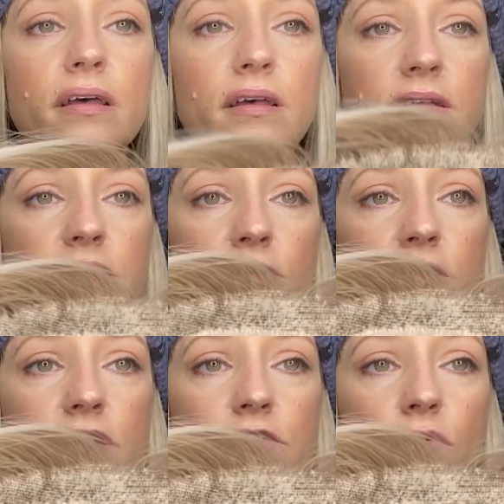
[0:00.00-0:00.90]
So
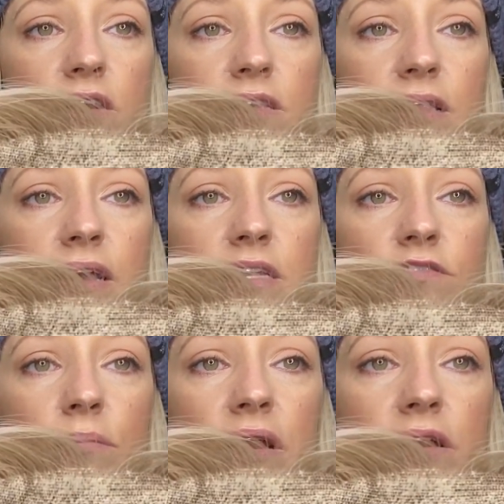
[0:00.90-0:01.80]
this one is lace
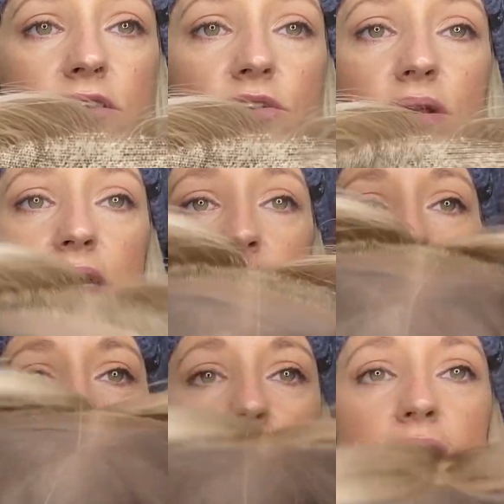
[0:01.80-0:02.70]
from here to here.
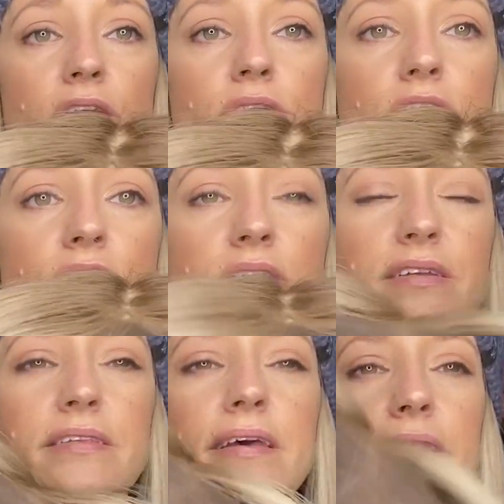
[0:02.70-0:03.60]
And it'll usually
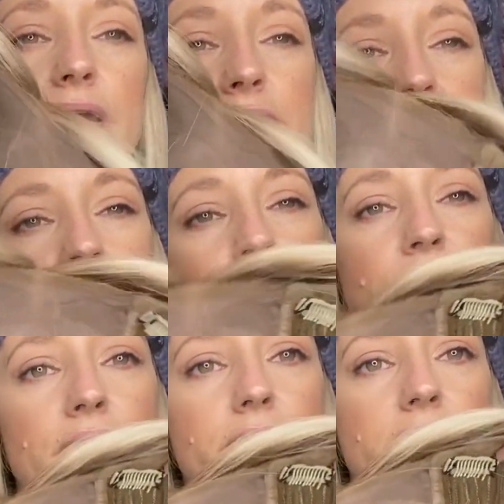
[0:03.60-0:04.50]
say like ear tab
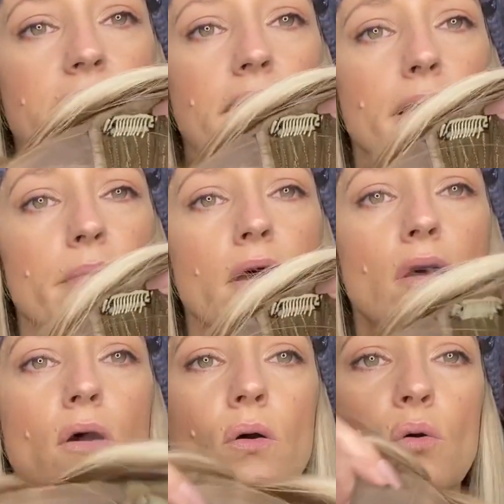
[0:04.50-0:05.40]
to ear tab,
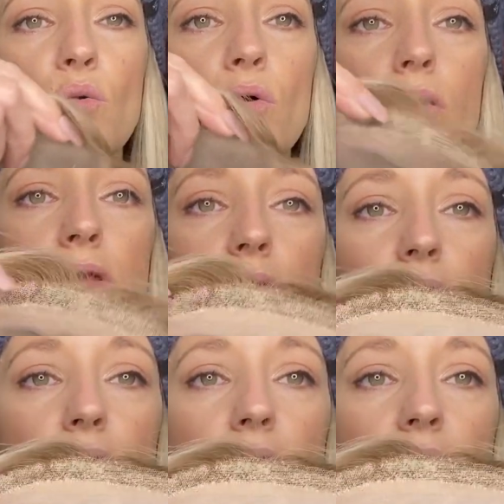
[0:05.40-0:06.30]
or you
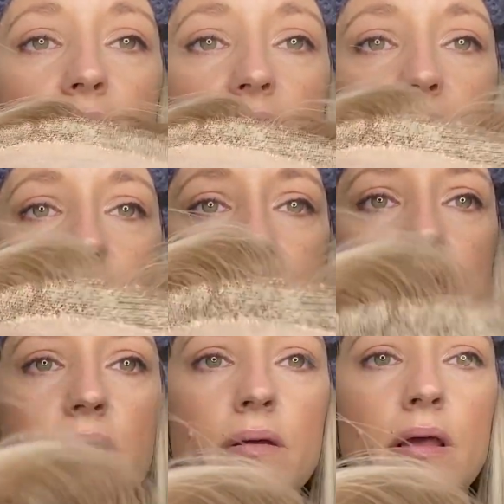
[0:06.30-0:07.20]
know, like this.
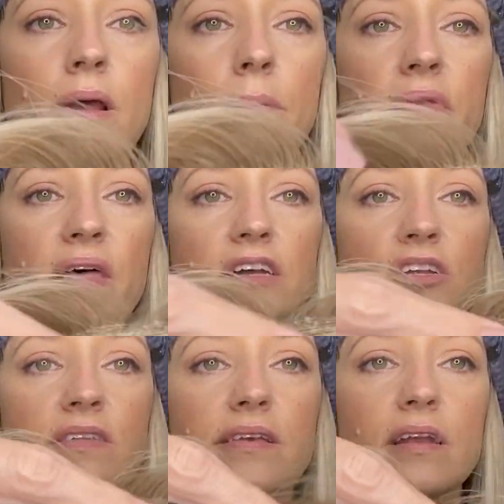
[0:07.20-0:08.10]
But that's
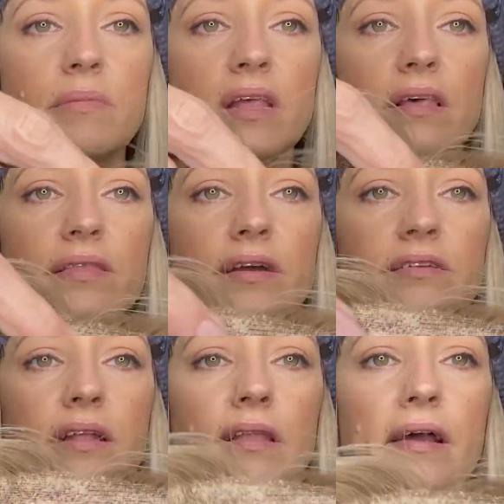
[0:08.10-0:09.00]
just going to mean that there's
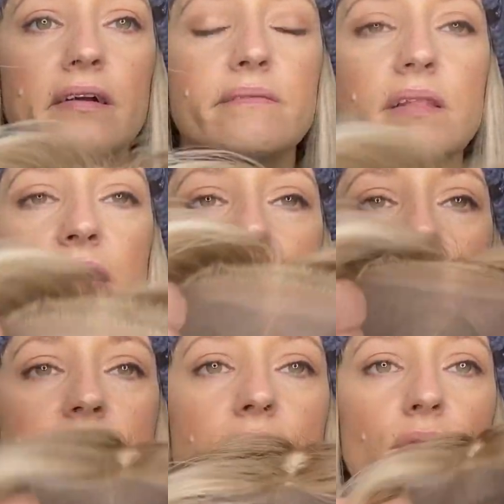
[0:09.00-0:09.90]
a layer of
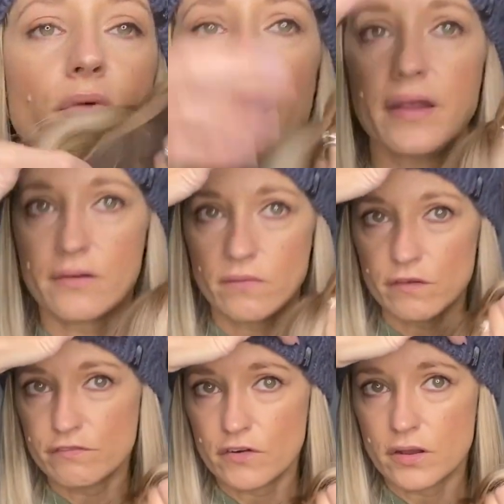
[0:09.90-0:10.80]
lace right here on the
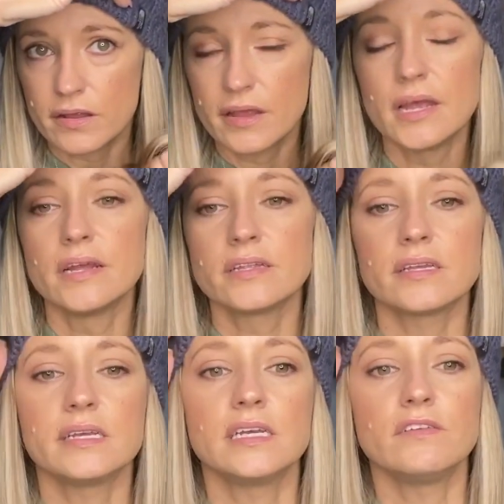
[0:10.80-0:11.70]
front
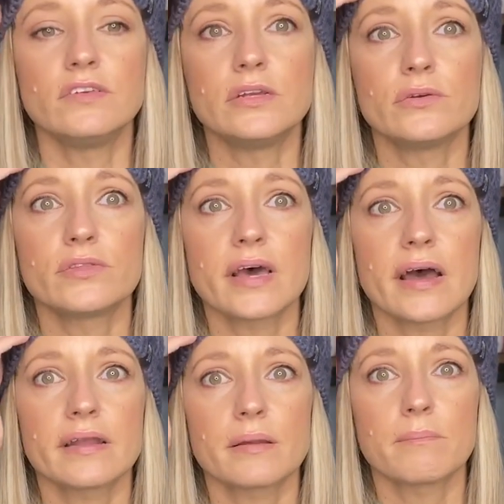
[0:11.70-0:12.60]
to give you
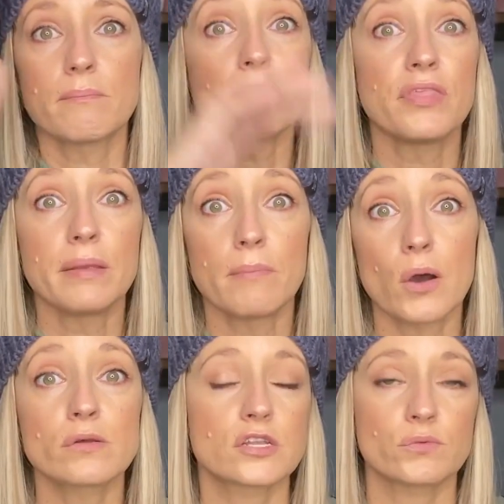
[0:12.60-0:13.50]
the
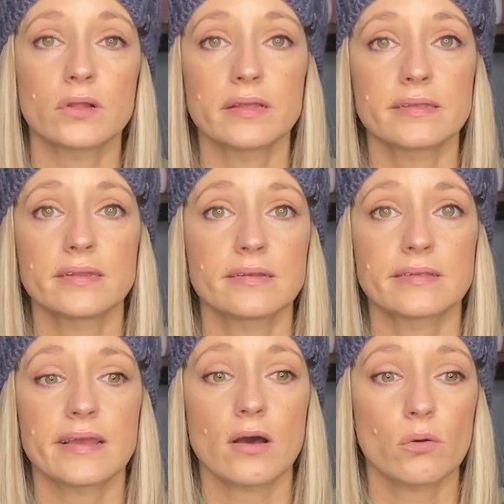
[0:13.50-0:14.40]
most realistic
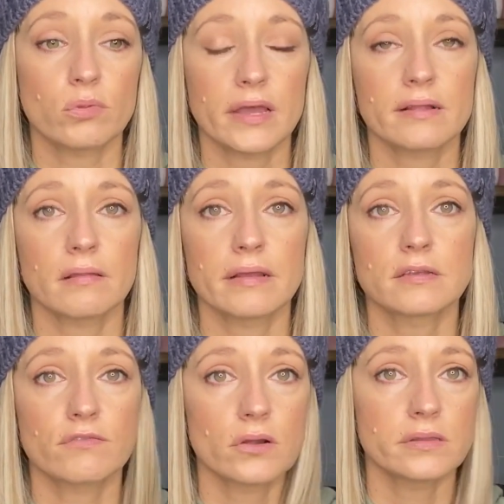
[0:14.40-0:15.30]
scalp. Like lace
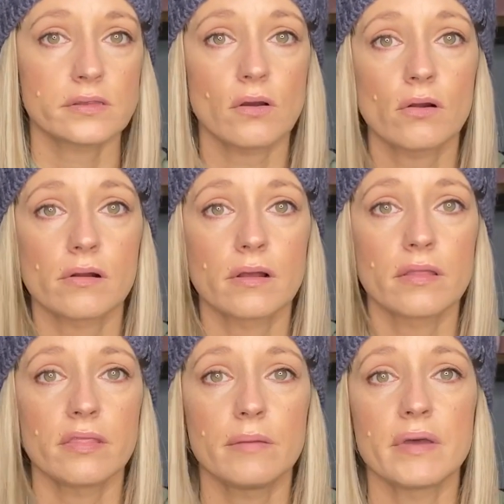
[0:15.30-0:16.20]
fronts are
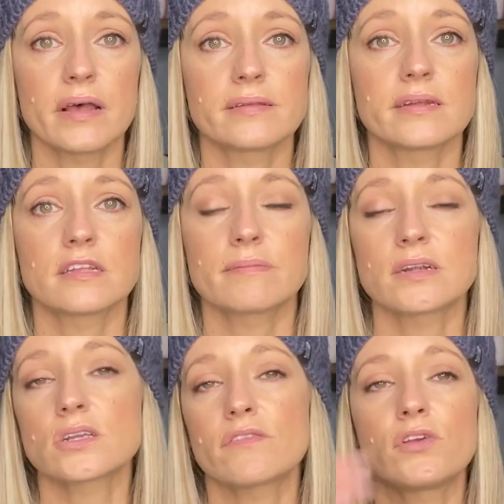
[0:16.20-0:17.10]
the best,
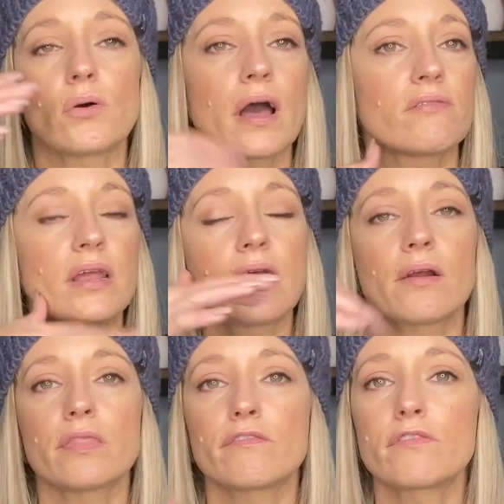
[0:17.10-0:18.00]
especially if you don't have any hair
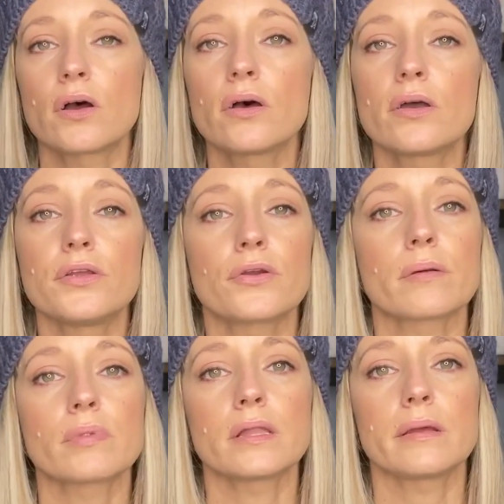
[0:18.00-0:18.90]
in the front, you're
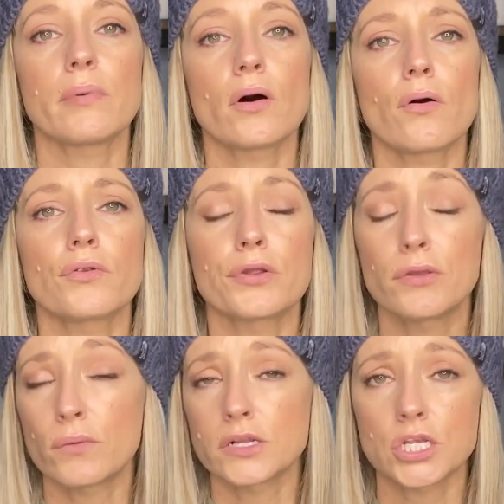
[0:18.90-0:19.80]
completely bald, or
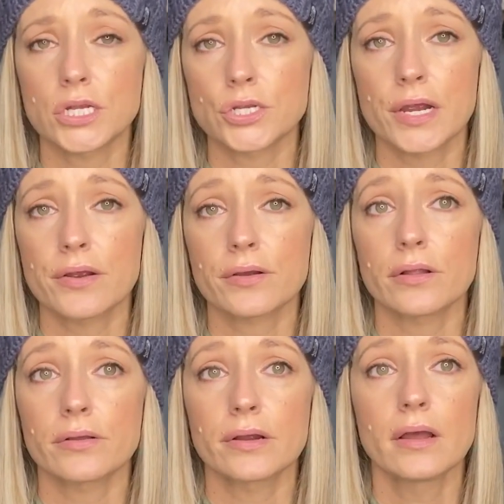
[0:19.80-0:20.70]
you want to change your hair
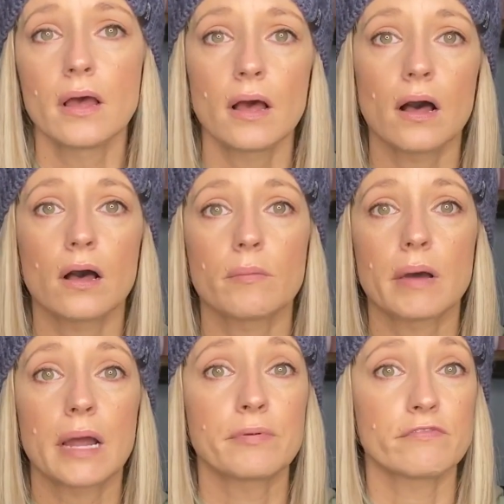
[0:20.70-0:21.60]
color.
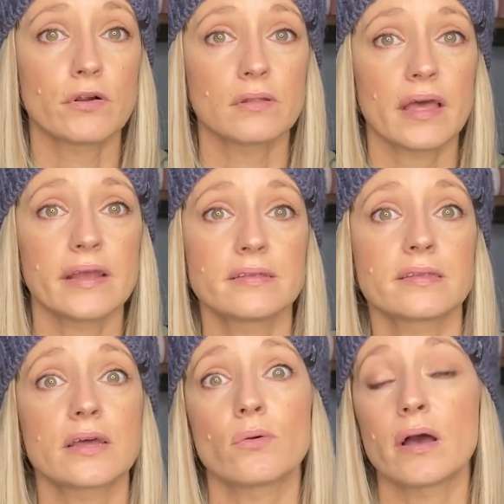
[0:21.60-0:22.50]
I prefer lace.
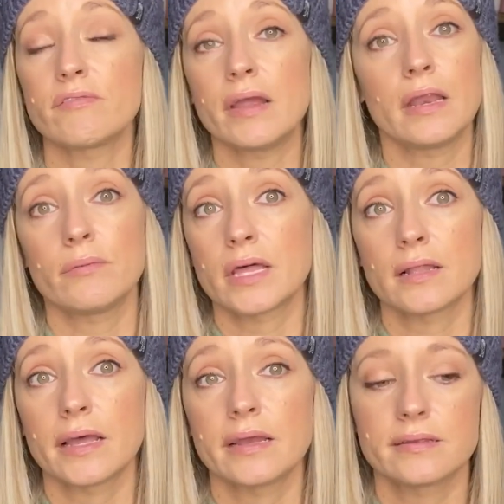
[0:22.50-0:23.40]
I don't have any
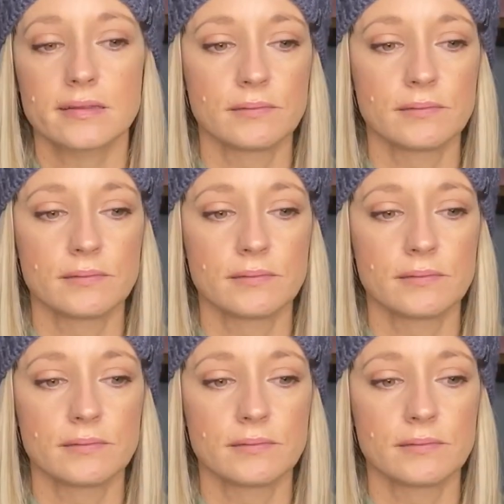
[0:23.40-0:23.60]
without lace.